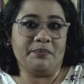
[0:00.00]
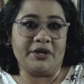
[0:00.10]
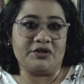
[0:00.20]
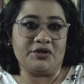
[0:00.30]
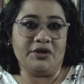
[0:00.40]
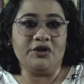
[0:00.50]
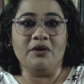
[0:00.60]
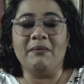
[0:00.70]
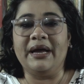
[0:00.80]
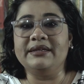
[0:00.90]
a picture, your
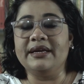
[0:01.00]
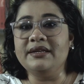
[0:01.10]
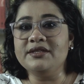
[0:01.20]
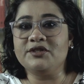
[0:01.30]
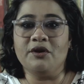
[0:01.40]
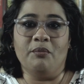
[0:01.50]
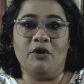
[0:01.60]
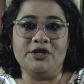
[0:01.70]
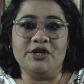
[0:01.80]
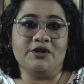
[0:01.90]
mind edits your
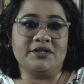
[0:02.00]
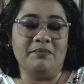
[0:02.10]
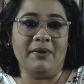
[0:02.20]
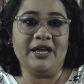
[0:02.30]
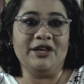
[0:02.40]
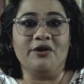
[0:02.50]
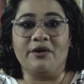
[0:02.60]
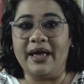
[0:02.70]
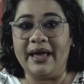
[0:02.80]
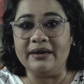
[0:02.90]
body, your smile,
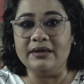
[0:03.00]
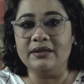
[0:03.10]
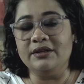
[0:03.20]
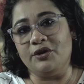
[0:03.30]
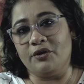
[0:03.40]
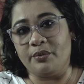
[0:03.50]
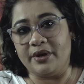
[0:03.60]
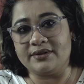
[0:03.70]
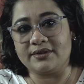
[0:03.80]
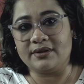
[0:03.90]
your angle, your
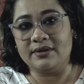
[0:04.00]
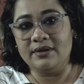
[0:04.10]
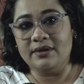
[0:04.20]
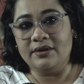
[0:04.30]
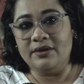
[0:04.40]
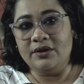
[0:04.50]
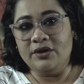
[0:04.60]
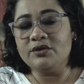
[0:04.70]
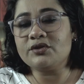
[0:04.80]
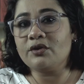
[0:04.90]
waist.
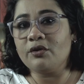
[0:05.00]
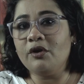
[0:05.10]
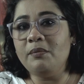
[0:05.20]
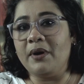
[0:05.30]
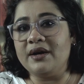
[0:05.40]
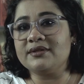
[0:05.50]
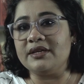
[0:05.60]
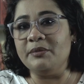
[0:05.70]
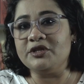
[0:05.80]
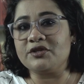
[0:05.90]
You scroll past
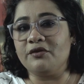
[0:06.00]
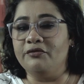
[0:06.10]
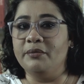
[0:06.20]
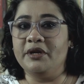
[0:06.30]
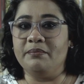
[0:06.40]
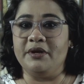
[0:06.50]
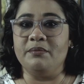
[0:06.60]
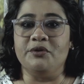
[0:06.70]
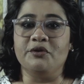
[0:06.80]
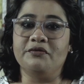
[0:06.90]
images of women being
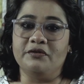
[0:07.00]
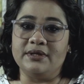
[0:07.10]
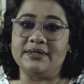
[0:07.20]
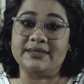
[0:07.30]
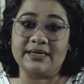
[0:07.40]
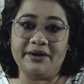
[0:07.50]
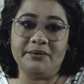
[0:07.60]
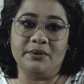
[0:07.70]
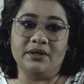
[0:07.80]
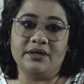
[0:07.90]
beautiful,
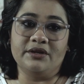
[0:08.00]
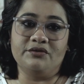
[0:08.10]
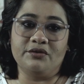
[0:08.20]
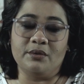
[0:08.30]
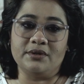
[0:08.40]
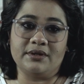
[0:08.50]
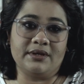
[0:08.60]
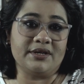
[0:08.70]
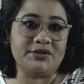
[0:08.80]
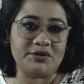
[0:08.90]
desirable, controlled,
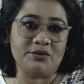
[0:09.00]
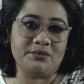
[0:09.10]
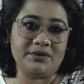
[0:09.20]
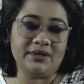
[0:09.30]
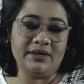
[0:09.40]
consumed,